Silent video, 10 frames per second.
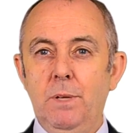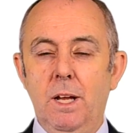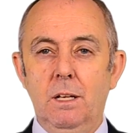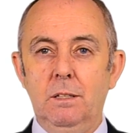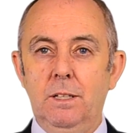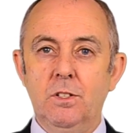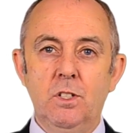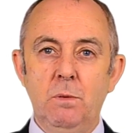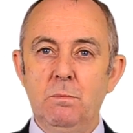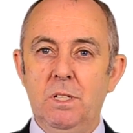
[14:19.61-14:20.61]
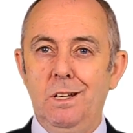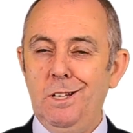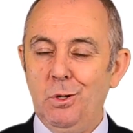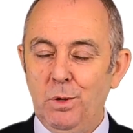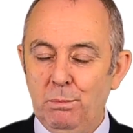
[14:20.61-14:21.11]
down, as Jim said
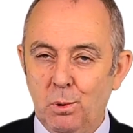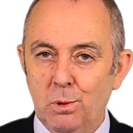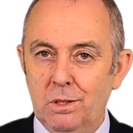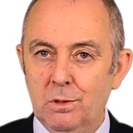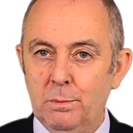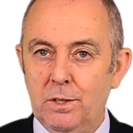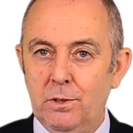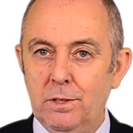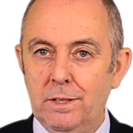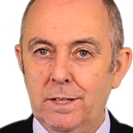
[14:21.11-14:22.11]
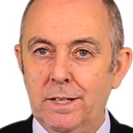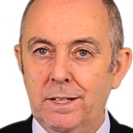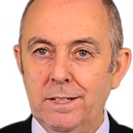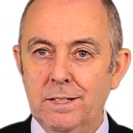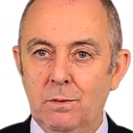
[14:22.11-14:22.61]
in the report a little bit
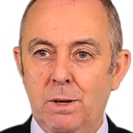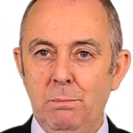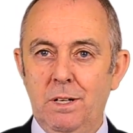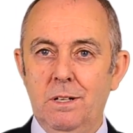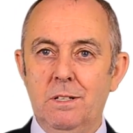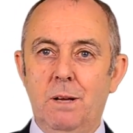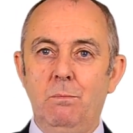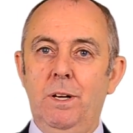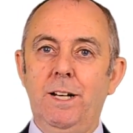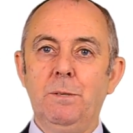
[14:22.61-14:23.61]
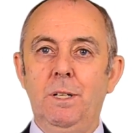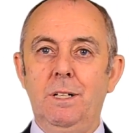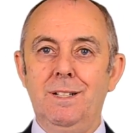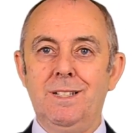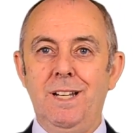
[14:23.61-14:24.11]
earlier. He said 1 minute it's up, next
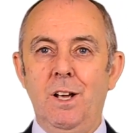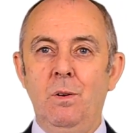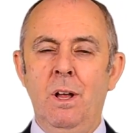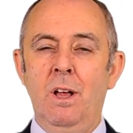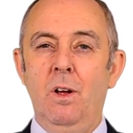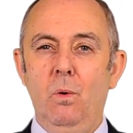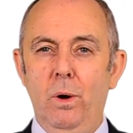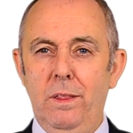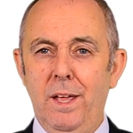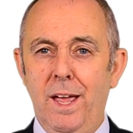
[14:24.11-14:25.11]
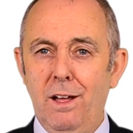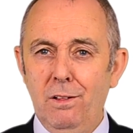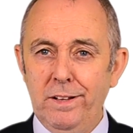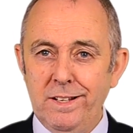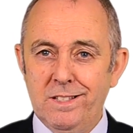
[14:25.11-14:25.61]
minute it's down. Where the
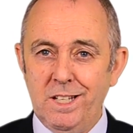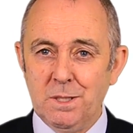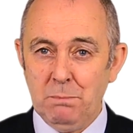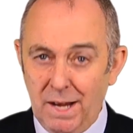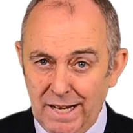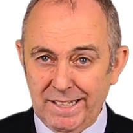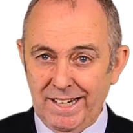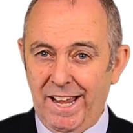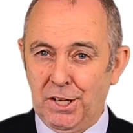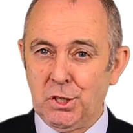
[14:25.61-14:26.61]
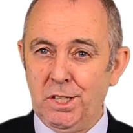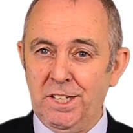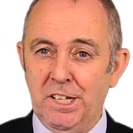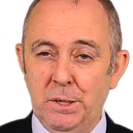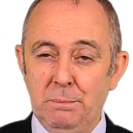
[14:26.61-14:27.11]
hell is this market actually
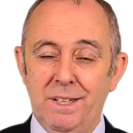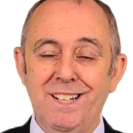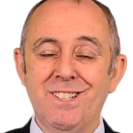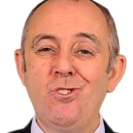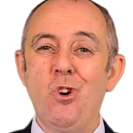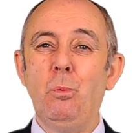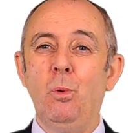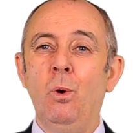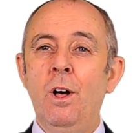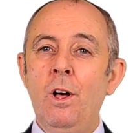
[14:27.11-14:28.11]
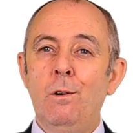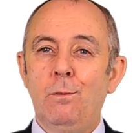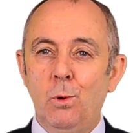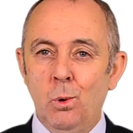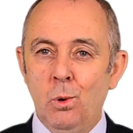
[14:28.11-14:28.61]
going? But that's normal
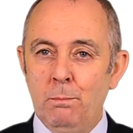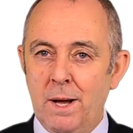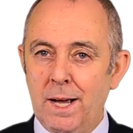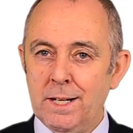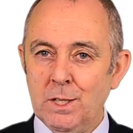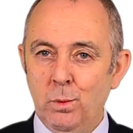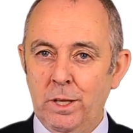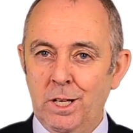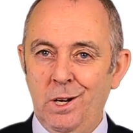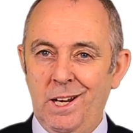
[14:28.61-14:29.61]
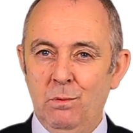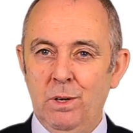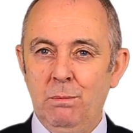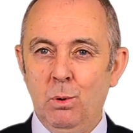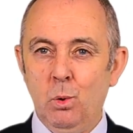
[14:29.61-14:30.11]
for markets when they're in
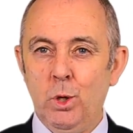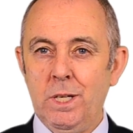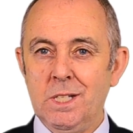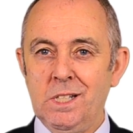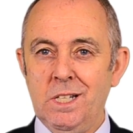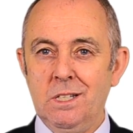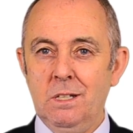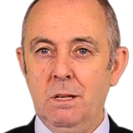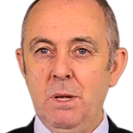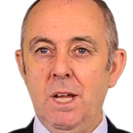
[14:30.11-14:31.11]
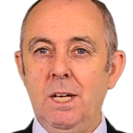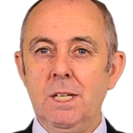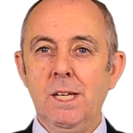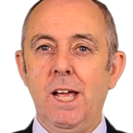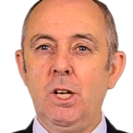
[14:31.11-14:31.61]
reporting season. The big end
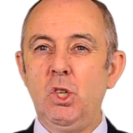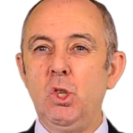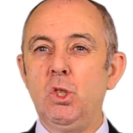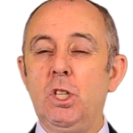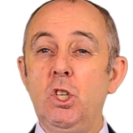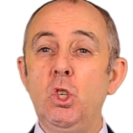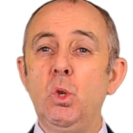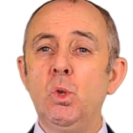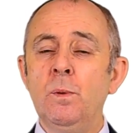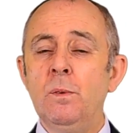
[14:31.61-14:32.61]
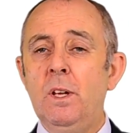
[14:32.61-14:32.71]
of town use the news